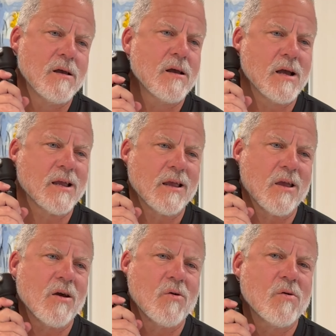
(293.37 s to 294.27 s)
I can
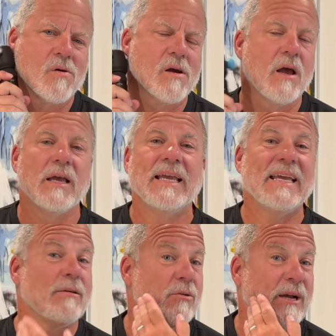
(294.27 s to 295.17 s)
go
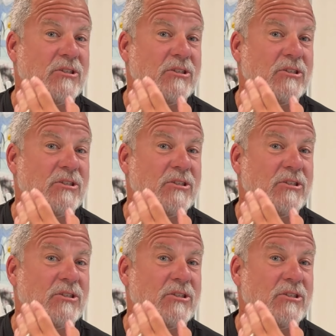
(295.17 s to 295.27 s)
into my